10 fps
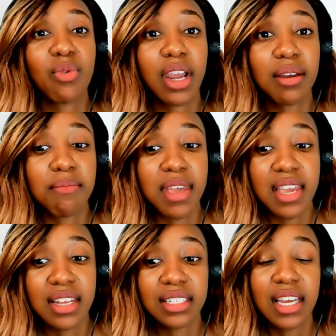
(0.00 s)

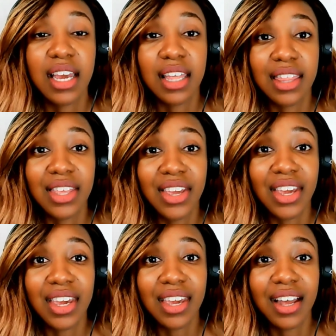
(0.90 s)
recommend
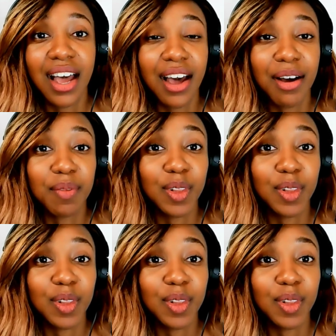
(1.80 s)
the um,